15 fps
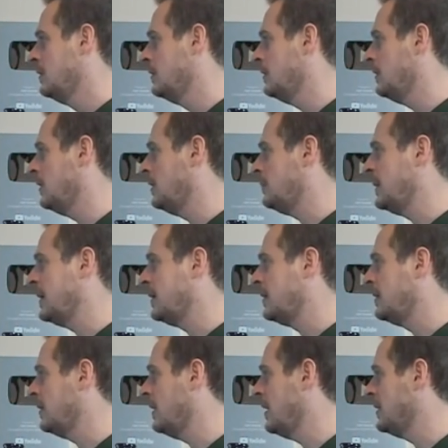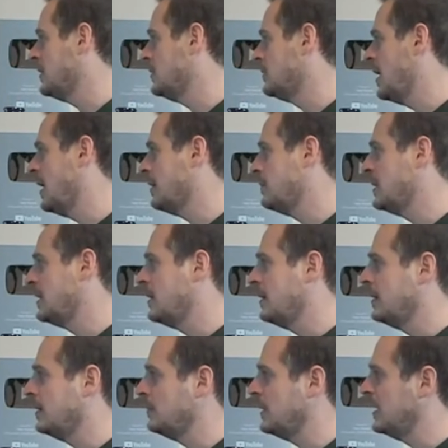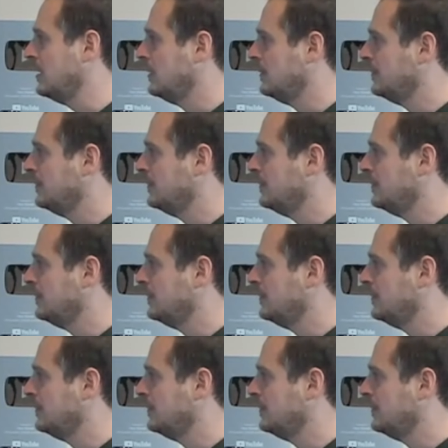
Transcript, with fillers: Oh my God, you gotta be kidding me.